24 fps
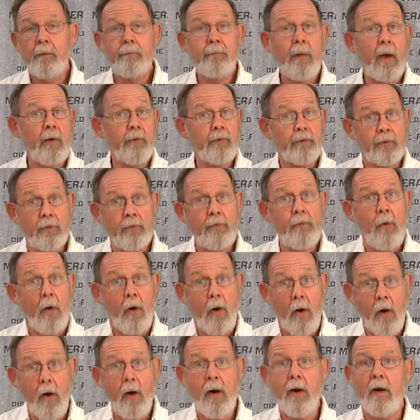Now,
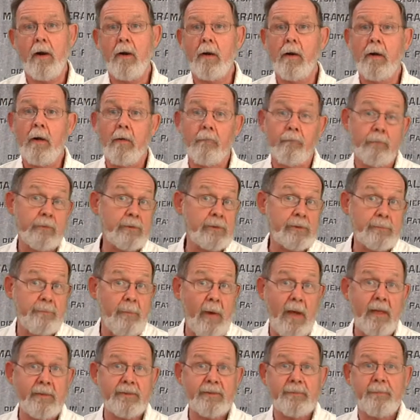you are
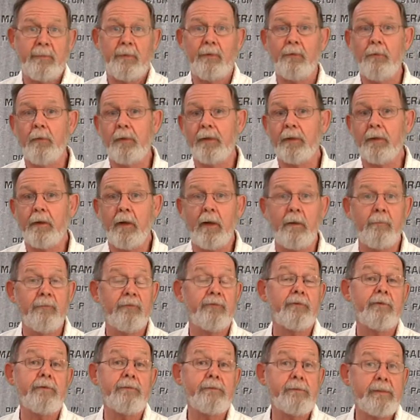responsible when it
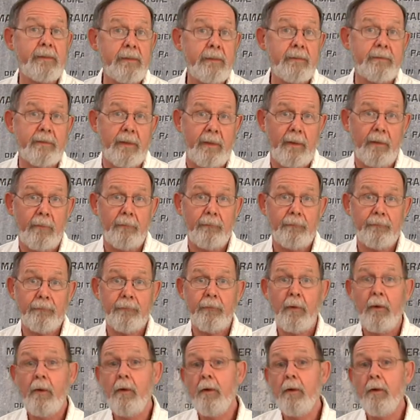comes to details,